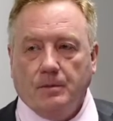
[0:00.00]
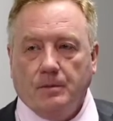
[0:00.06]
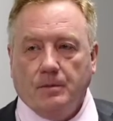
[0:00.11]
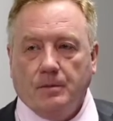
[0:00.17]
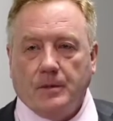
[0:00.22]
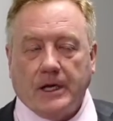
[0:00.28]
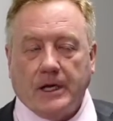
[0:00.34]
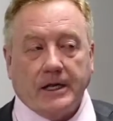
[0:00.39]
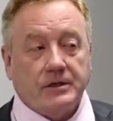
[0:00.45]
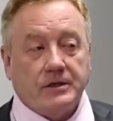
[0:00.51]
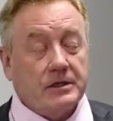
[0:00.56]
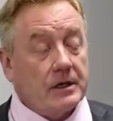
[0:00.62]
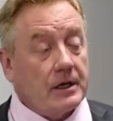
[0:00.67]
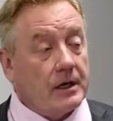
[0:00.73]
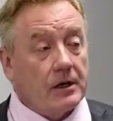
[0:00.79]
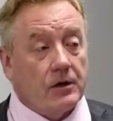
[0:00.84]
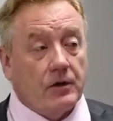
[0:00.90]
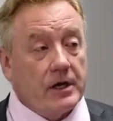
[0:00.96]
Right?
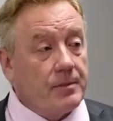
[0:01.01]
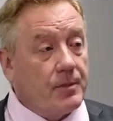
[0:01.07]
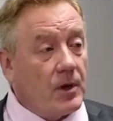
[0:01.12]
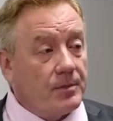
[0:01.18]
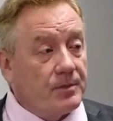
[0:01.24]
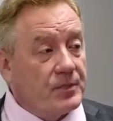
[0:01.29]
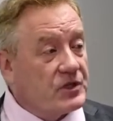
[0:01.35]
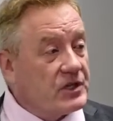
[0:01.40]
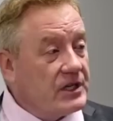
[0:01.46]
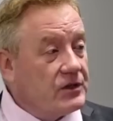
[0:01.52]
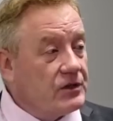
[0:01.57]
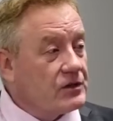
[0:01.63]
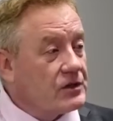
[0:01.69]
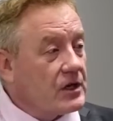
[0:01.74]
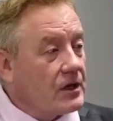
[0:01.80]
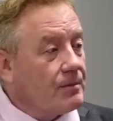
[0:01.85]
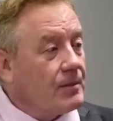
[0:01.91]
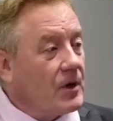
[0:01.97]
Agreed-upon procedures
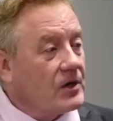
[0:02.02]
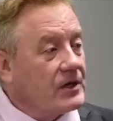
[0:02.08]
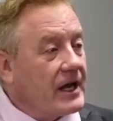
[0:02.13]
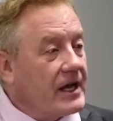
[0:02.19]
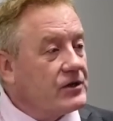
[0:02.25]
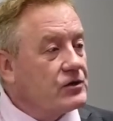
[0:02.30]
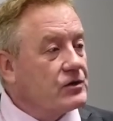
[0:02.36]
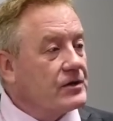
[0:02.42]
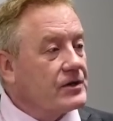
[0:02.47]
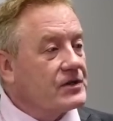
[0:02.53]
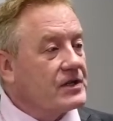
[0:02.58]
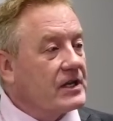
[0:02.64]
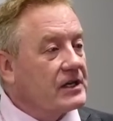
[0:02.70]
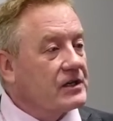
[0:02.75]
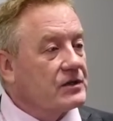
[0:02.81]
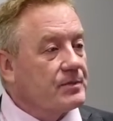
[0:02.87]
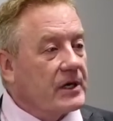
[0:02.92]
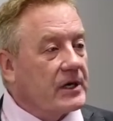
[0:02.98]
are dangerous
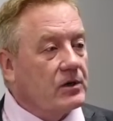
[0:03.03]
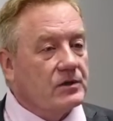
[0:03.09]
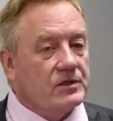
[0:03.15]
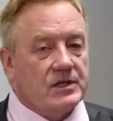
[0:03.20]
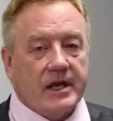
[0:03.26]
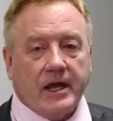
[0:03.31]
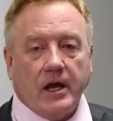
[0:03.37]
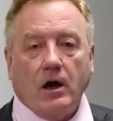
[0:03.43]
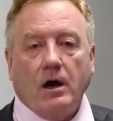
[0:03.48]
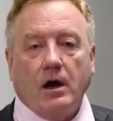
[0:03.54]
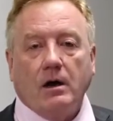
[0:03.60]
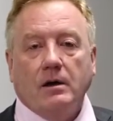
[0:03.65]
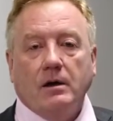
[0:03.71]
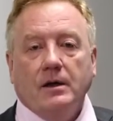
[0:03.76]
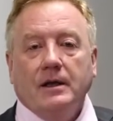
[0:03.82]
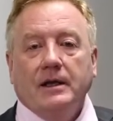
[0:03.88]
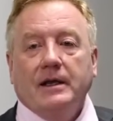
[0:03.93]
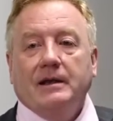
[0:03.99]
things because they are
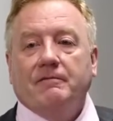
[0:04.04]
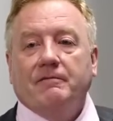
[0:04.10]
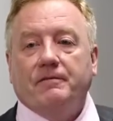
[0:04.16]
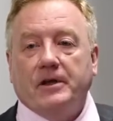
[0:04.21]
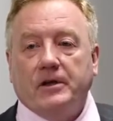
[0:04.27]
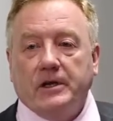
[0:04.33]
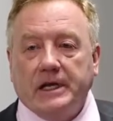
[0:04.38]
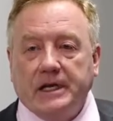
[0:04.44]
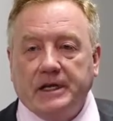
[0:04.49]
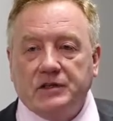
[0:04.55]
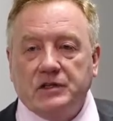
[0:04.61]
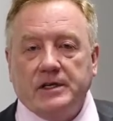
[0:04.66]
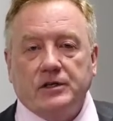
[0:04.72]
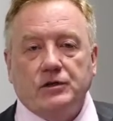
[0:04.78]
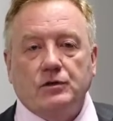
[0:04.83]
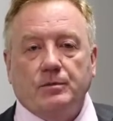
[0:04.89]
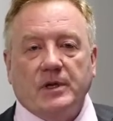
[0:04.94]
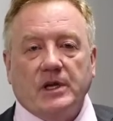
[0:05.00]
very easy
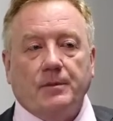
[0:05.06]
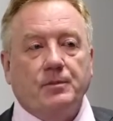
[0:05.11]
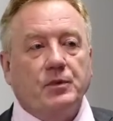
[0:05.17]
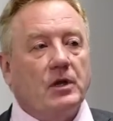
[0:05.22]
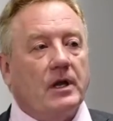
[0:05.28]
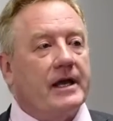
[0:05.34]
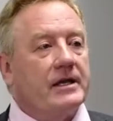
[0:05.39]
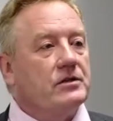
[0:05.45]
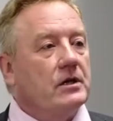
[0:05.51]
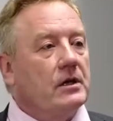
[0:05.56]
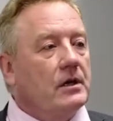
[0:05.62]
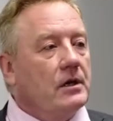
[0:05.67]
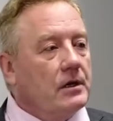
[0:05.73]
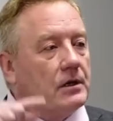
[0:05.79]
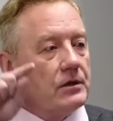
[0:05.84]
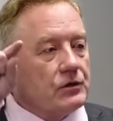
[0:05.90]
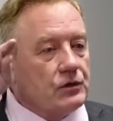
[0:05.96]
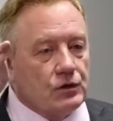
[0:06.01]
to manipulate.
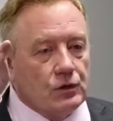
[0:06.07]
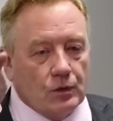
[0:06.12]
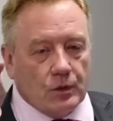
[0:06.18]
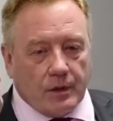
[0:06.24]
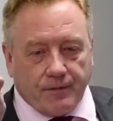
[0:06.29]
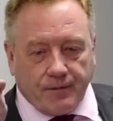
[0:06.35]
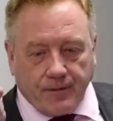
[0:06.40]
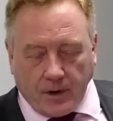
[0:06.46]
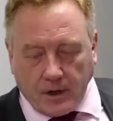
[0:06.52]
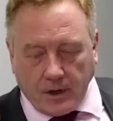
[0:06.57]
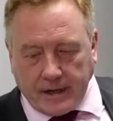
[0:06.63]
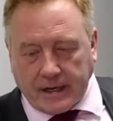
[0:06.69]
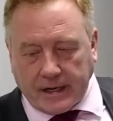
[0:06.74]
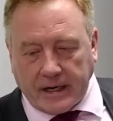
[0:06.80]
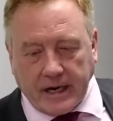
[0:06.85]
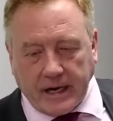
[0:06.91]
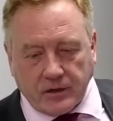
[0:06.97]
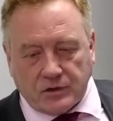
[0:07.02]
Do the following,
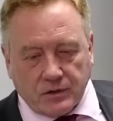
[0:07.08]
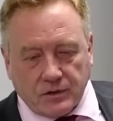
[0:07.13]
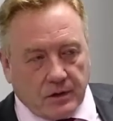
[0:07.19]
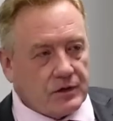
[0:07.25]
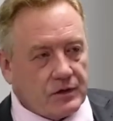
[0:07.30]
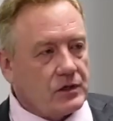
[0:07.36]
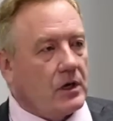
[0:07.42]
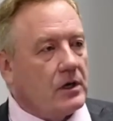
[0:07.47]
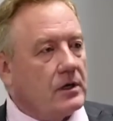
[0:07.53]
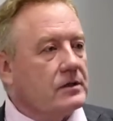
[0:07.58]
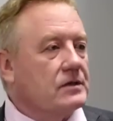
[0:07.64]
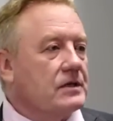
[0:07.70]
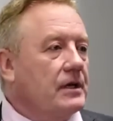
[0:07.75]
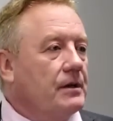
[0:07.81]
get to this answer.